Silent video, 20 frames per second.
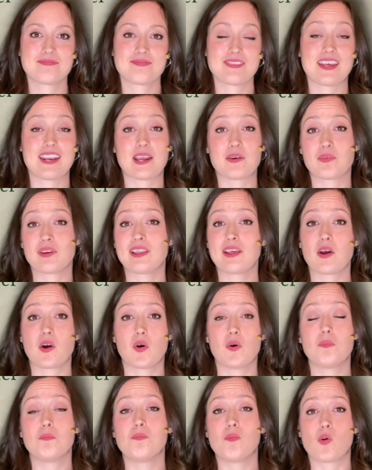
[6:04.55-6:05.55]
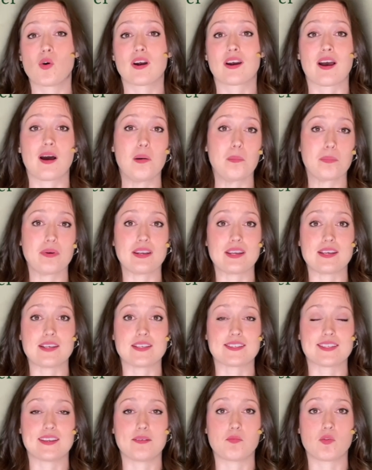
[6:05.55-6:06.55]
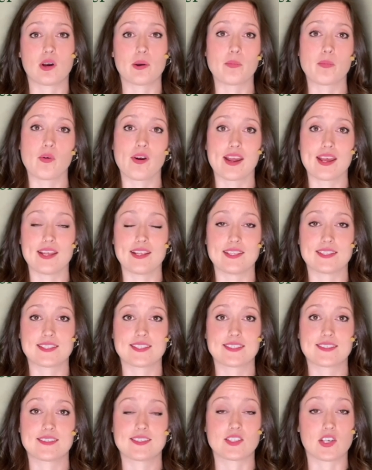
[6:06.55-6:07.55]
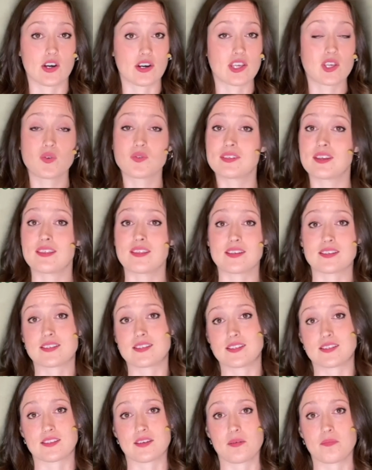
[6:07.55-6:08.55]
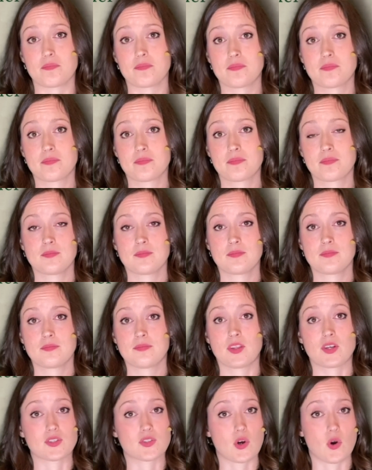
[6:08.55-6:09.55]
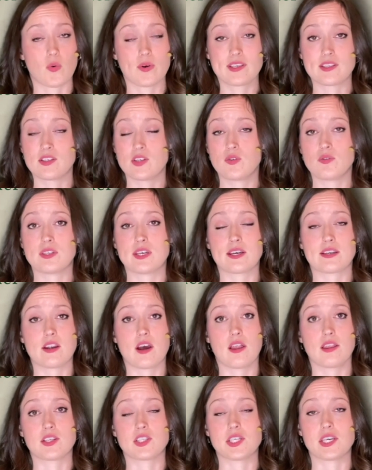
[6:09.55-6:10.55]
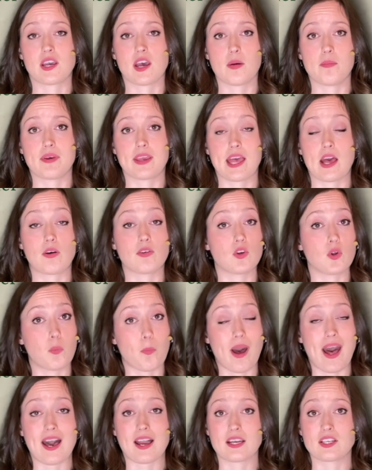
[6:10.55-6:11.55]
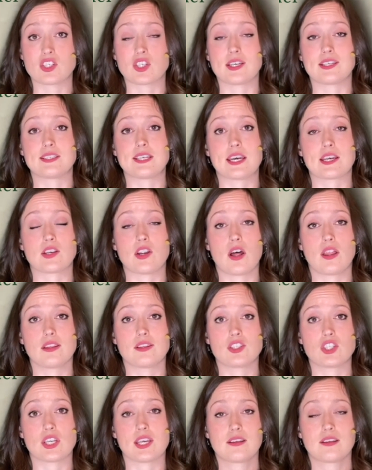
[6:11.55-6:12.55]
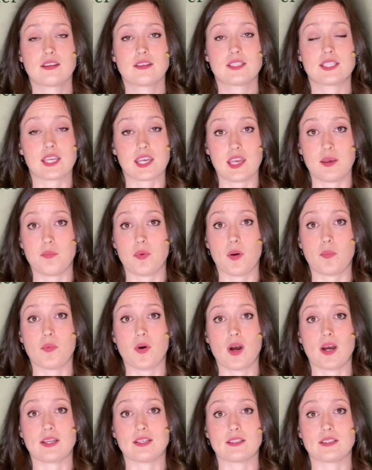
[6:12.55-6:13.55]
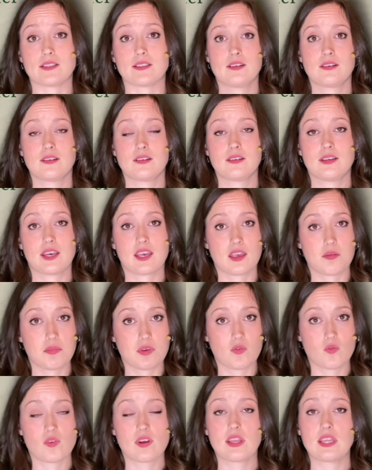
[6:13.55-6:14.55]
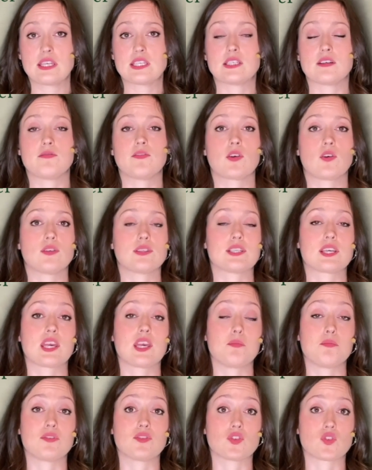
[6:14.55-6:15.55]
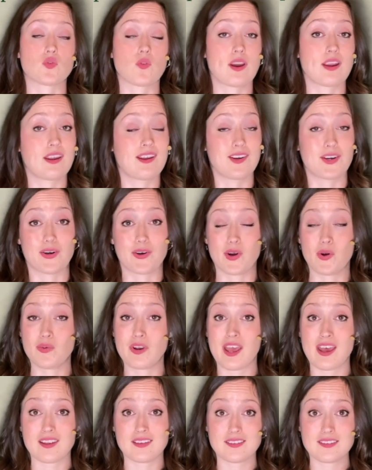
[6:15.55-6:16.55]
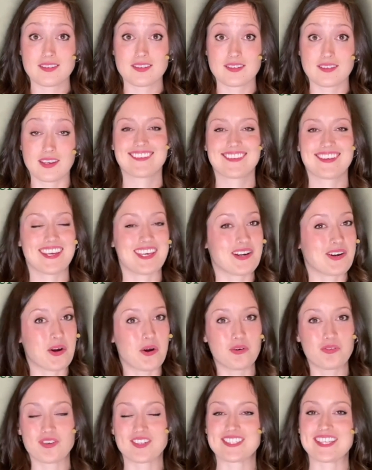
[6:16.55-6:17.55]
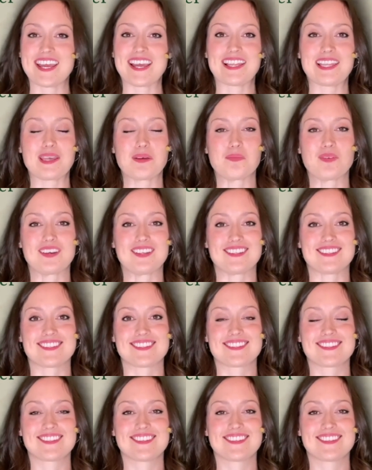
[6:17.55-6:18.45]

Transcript: And I really hope more companies and more brands start using this system. There's always new technology coming out, new packaging technology to keep up on. It can be really difficult to keep it straight in our own heads and in our own recycling bins.